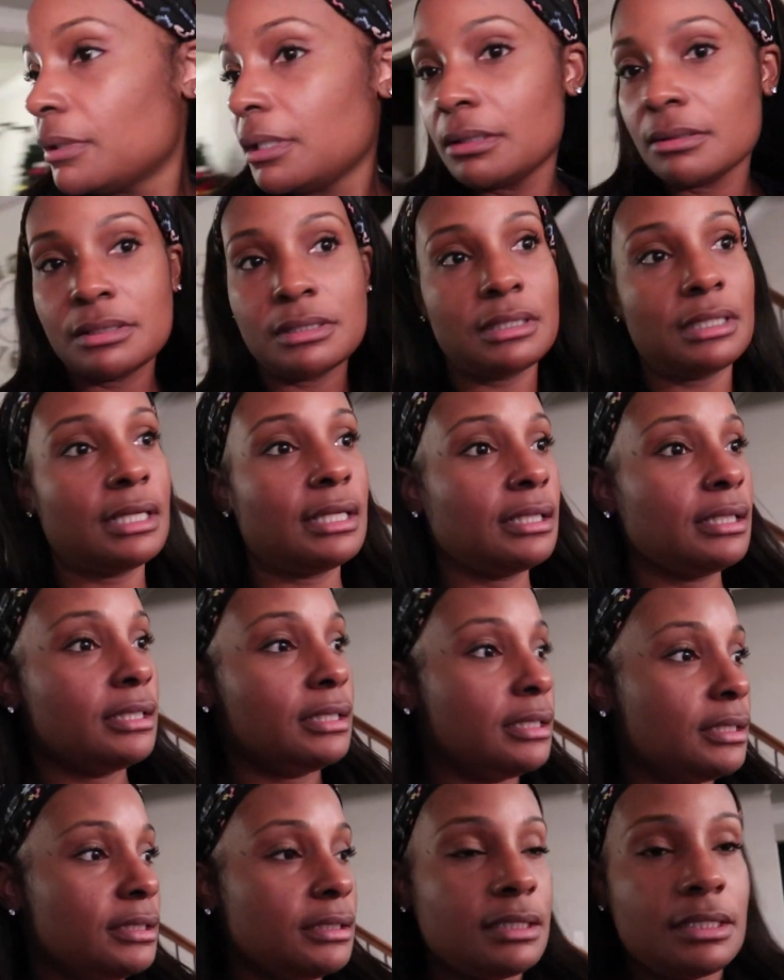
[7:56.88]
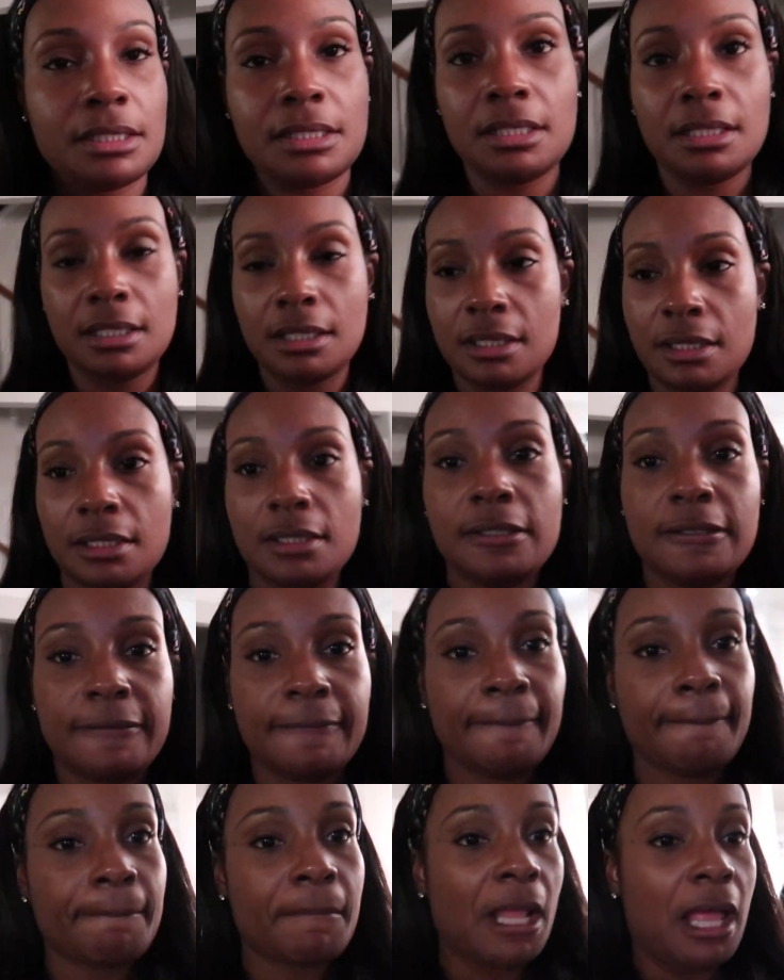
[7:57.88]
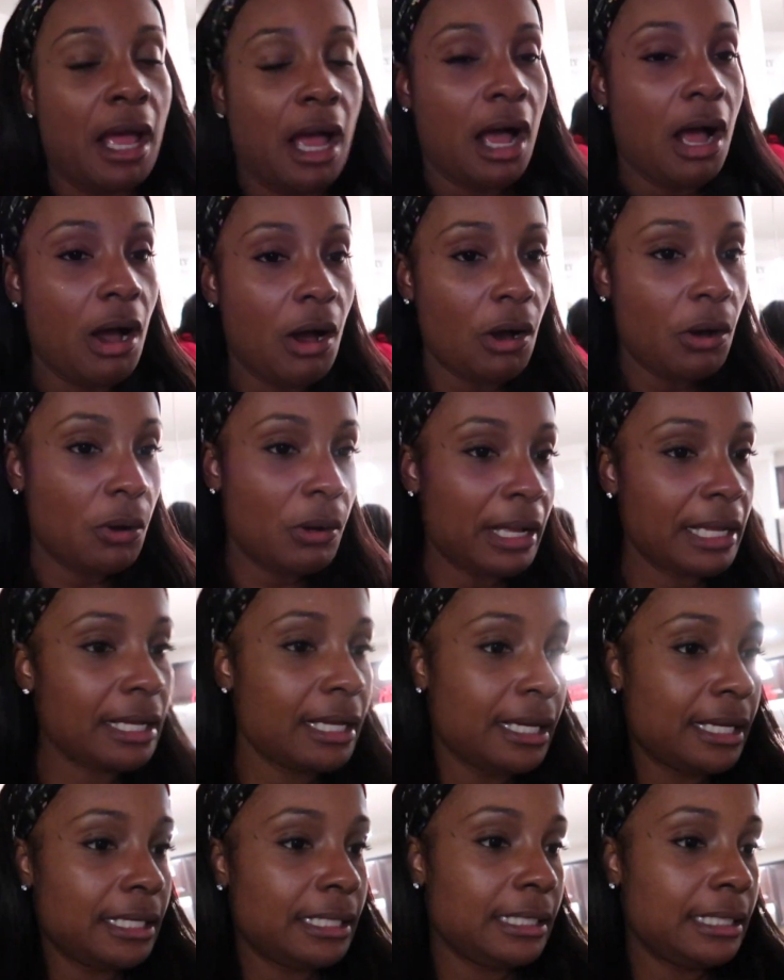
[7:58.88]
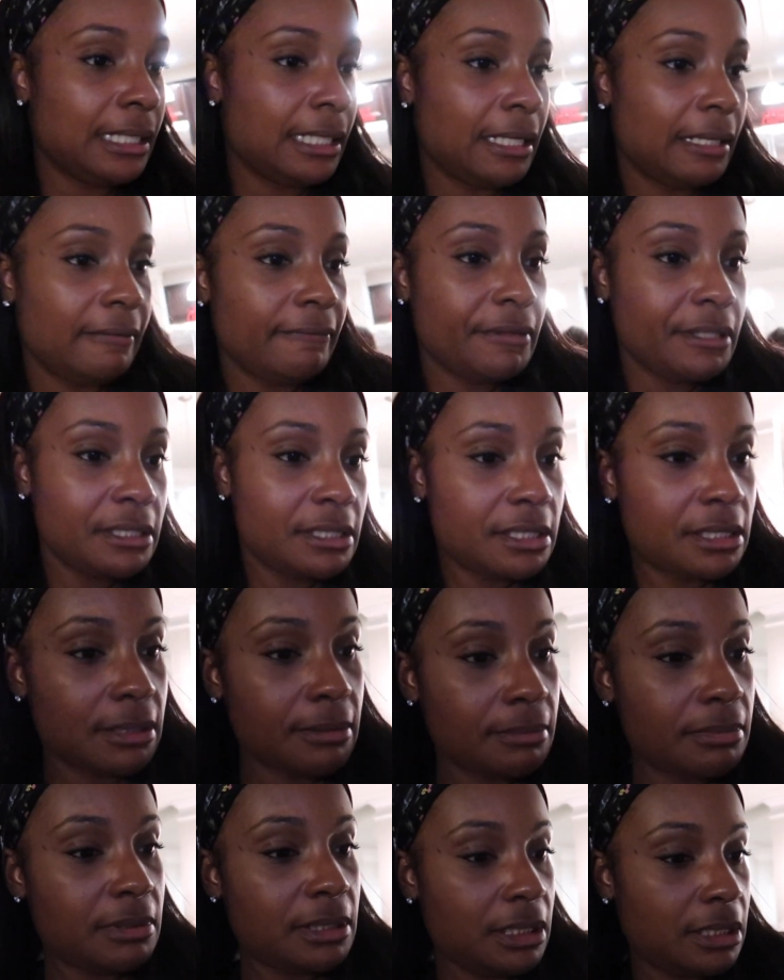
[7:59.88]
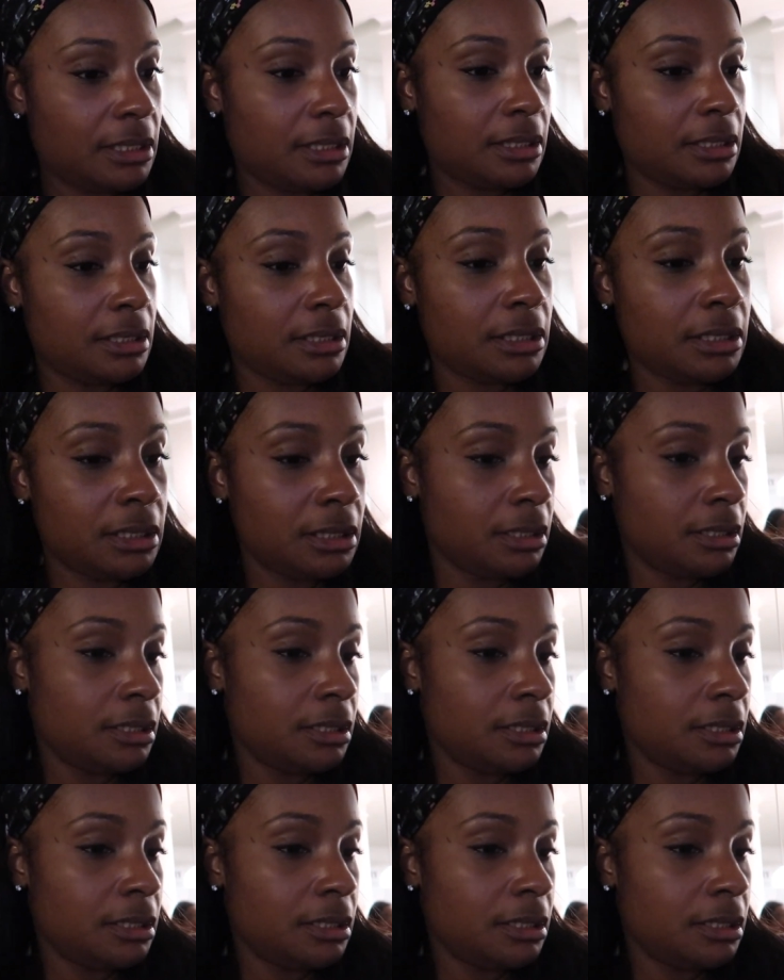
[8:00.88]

What else did I get? Oh, I got Lovey something.